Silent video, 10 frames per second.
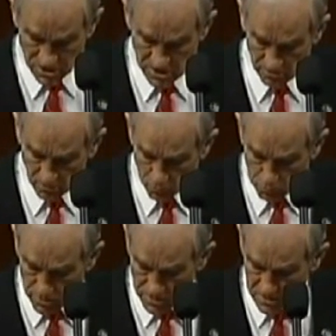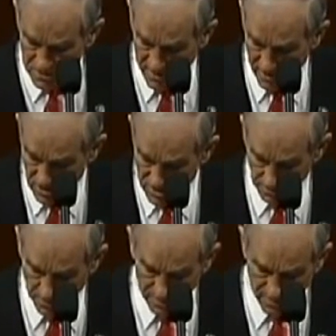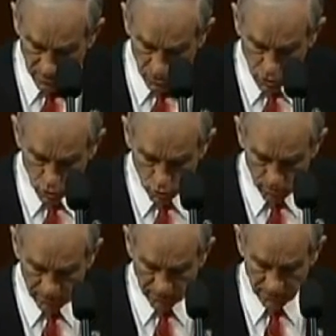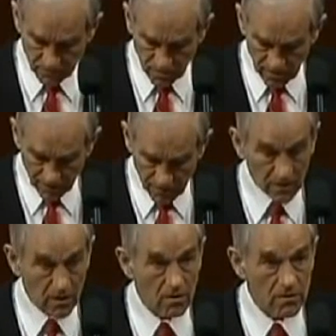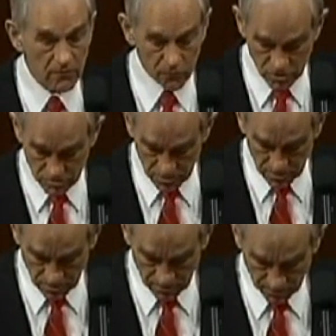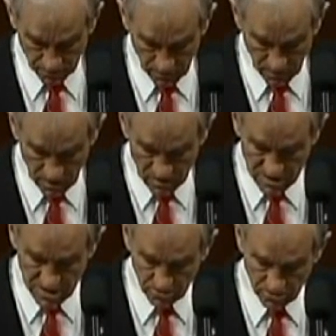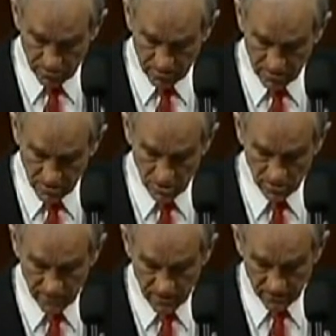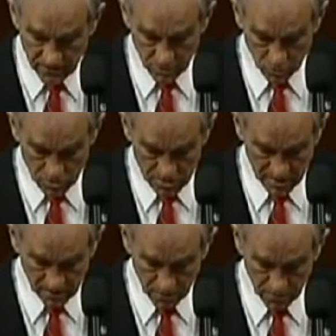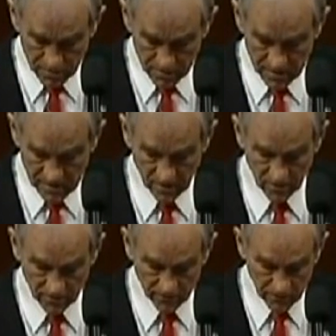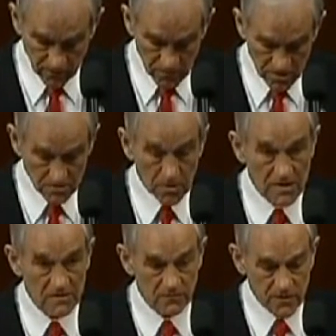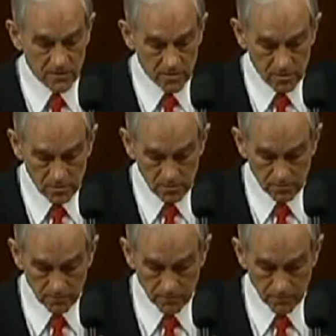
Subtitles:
Are secret prisons now simply another tool of the federal government law enforcement? Is secret rendition of individuals now permitted out of misplaced fear?